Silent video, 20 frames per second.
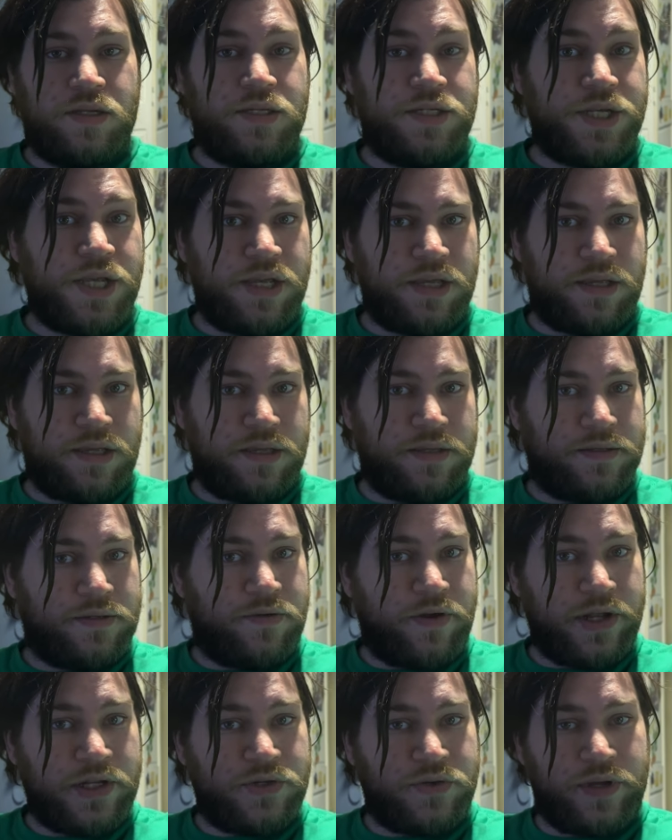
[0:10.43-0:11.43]
Jake is
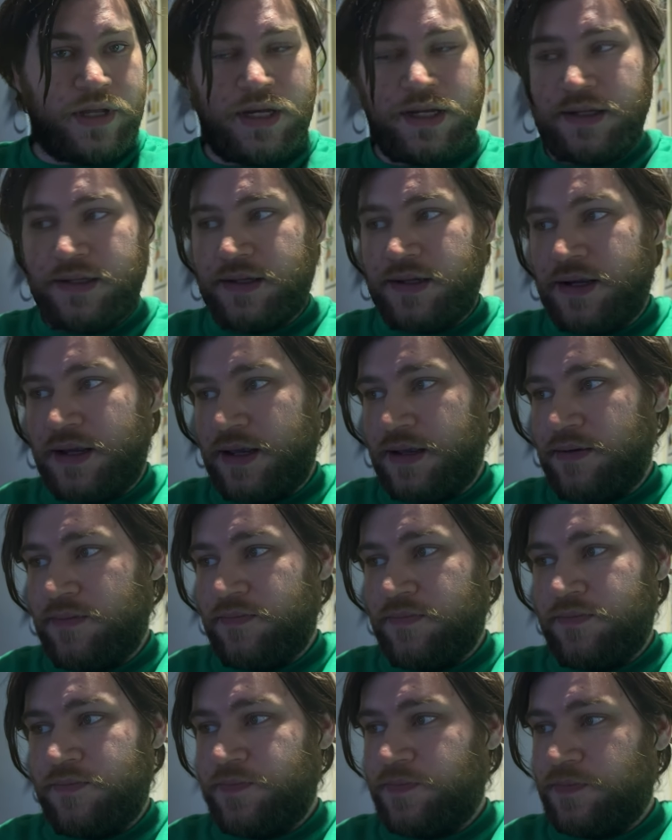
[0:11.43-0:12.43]
graduating today,
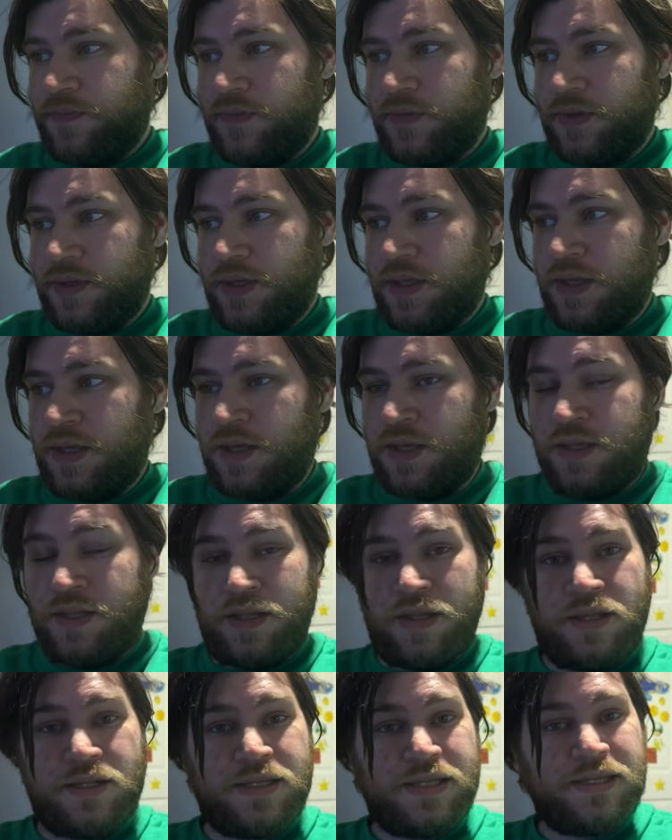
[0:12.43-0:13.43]

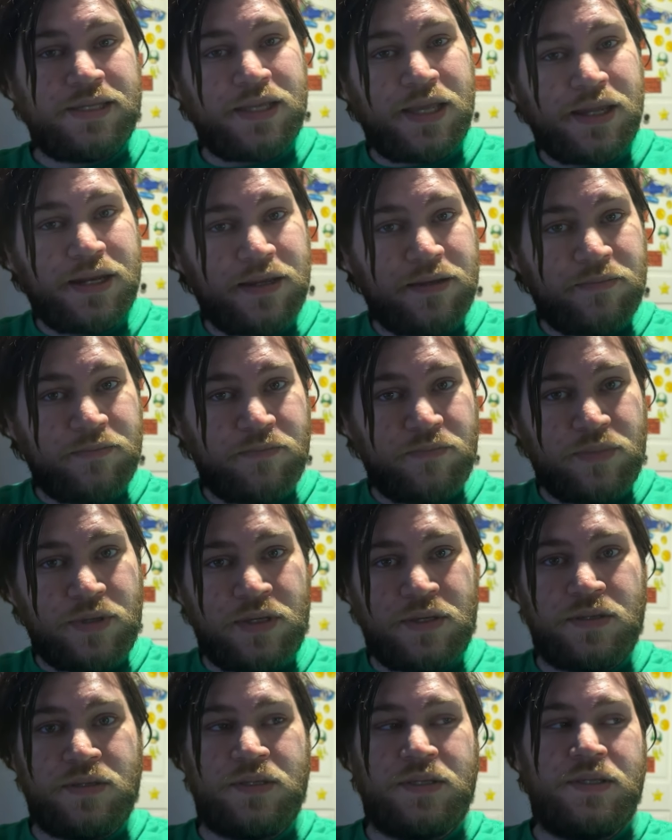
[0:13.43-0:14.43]
and that's exciting
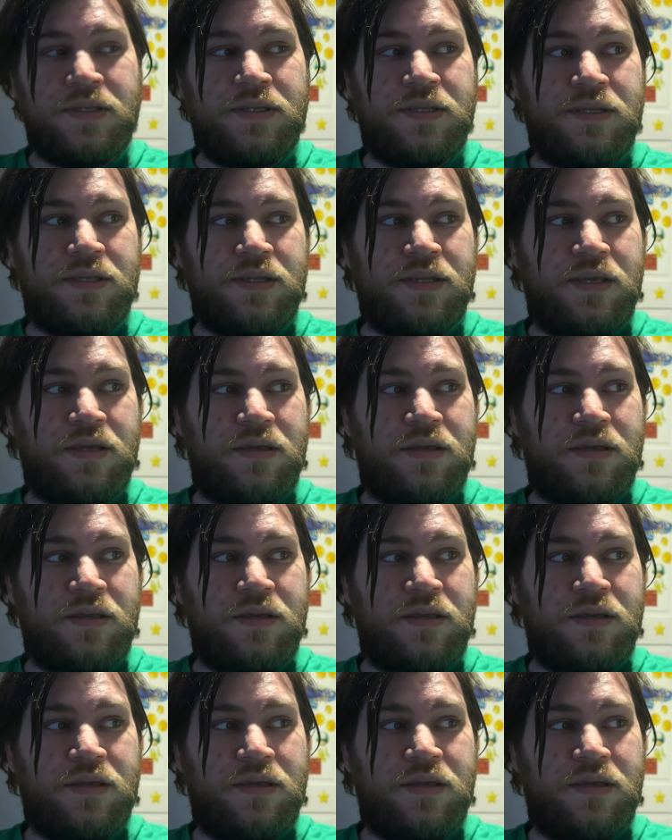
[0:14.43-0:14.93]
because